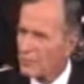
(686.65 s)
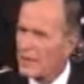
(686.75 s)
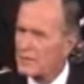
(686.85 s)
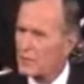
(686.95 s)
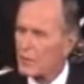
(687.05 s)

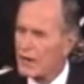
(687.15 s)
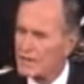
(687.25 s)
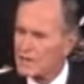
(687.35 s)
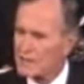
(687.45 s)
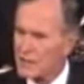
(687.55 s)
respect the
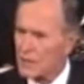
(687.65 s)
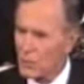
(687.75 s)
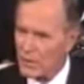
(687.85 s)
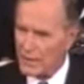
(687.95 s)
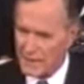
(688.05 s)
rights
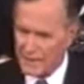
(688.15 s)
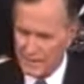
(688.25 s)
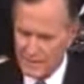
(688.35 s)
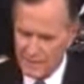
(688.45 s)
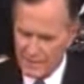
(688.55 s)
of the
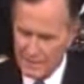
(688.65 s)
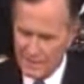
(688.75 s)
weak.